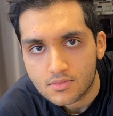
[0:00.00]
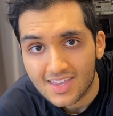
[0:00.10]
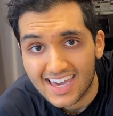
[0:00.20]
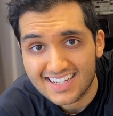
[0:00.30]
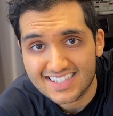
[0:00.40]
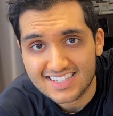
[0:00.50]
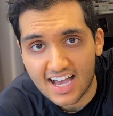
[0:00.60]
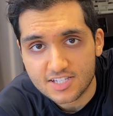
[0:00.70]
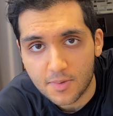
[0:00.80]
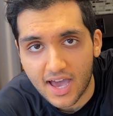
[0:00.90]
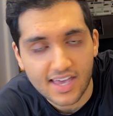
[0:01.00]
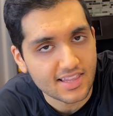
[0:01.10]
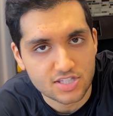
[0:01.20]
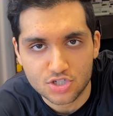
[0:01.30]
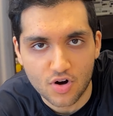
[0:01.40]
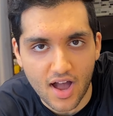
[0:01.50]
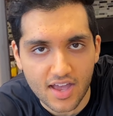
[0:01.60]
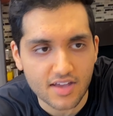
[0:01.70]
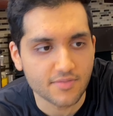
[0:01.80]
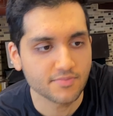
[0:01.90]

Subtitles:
It is the size of my head. Let's try it.